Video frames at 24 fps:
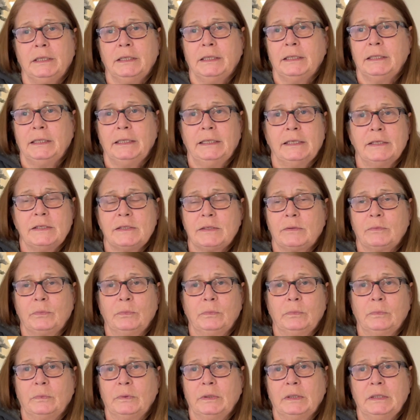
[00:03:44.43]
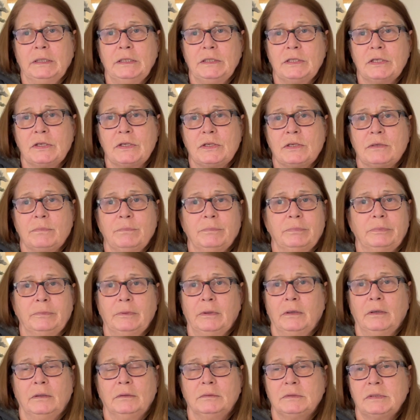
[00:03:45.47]
is really just
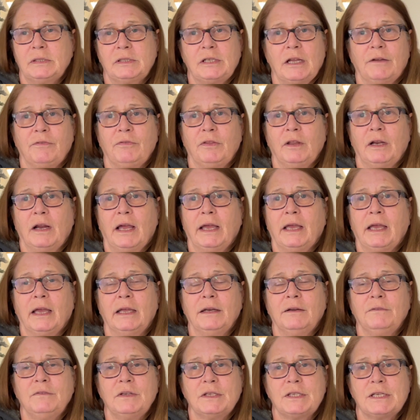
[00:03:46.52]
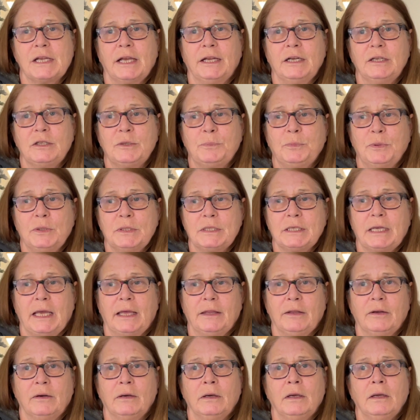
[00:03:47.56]
stuff that I kind of decided to put
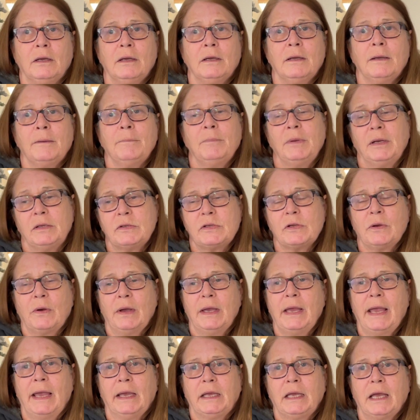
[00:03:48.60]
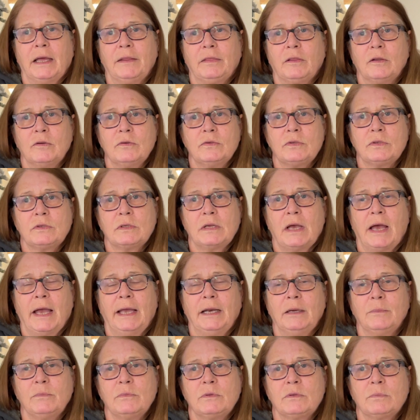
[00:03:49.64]
together. But so I got those
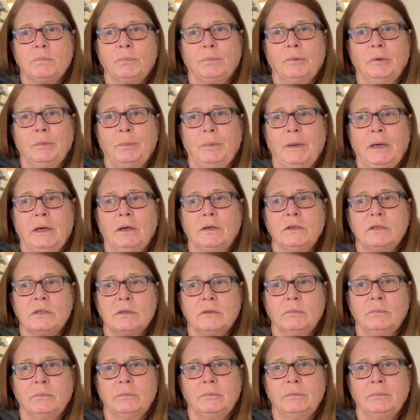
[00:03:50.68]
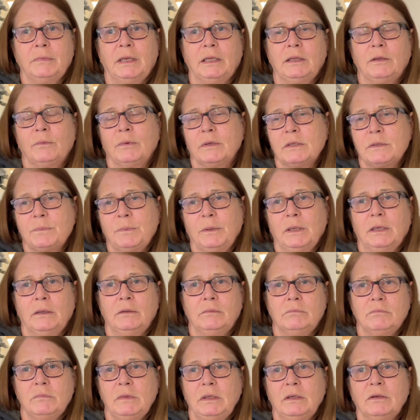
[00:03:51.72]
items prepared to make the recipe. I,
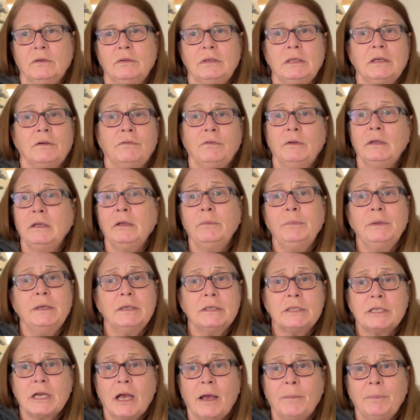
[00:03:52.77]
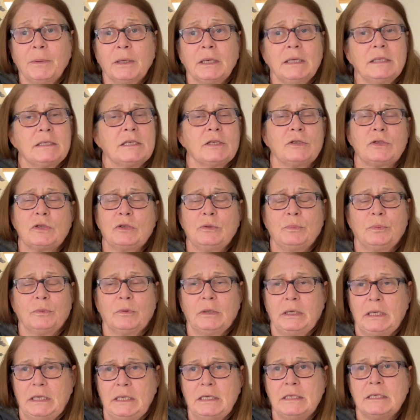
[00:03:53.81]
you know, did a little bit of chopping. It's a
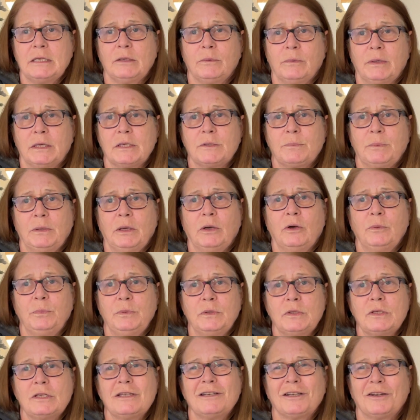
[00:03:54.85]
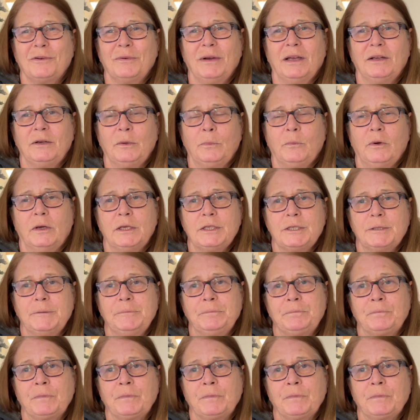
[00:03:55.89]
super easy recipe. I hope you stick around and watch it.